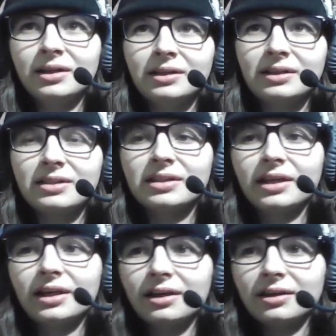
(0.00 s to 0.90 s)
This is
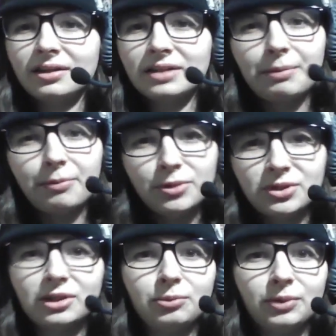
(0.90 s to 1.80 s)
like the type of
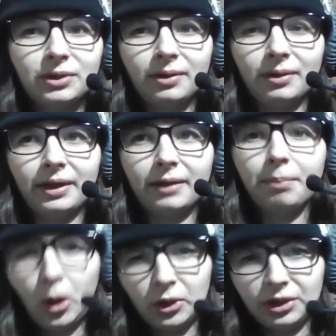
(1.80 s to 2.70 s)
music you would like
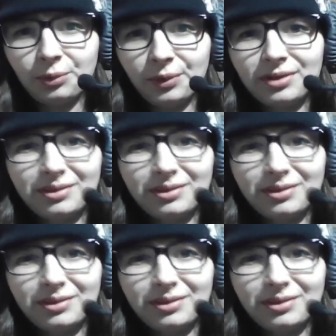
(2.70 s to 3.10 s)
party with.